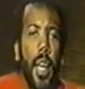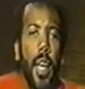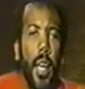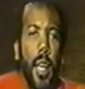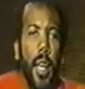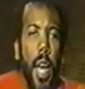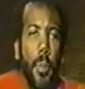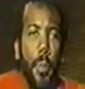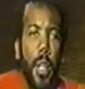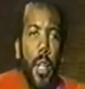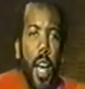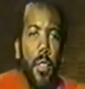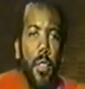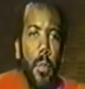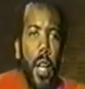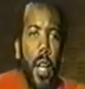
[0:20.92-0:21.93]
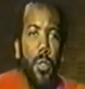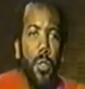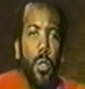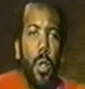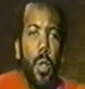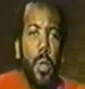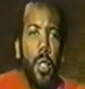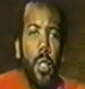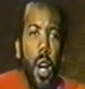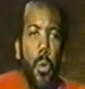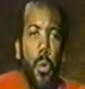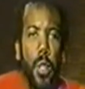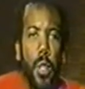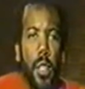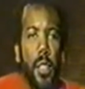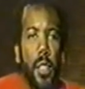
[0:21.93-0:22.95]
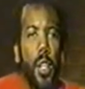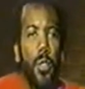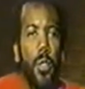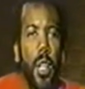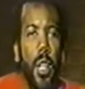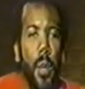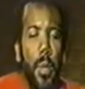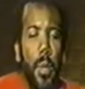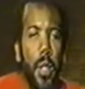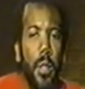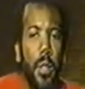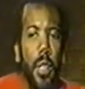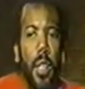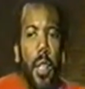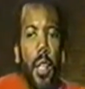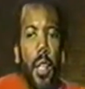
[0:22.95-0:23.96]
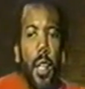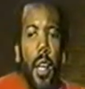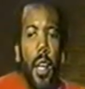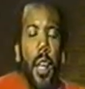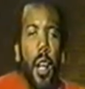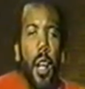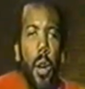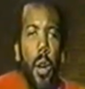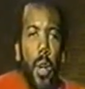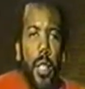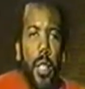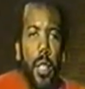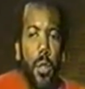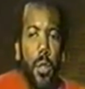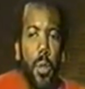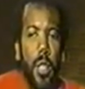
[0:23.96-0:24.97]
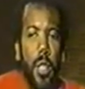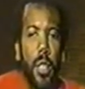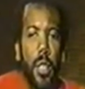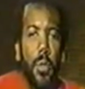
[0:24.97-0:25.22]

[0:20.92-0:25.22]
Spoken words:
happen to have a metronome, start with a slow tempo and always increase.